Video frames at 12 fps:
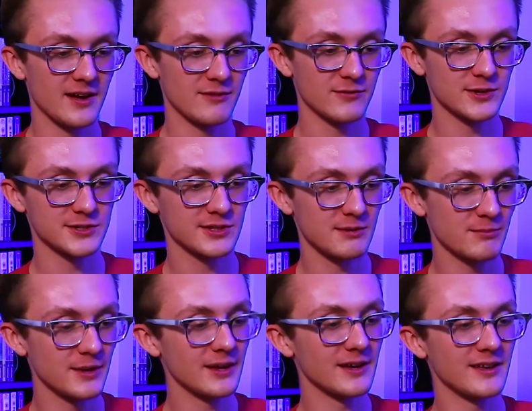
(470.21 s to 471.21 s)
Firstly
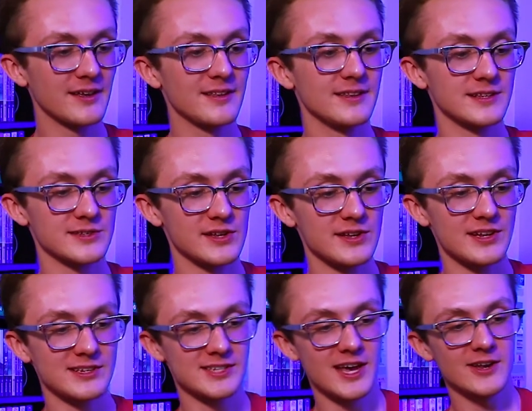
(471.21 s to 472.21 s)
being this
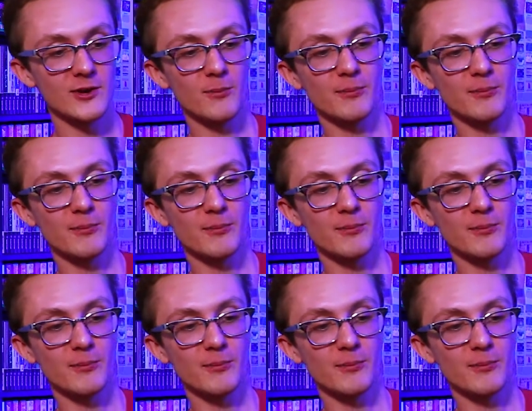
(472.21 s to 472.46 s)
Nintendo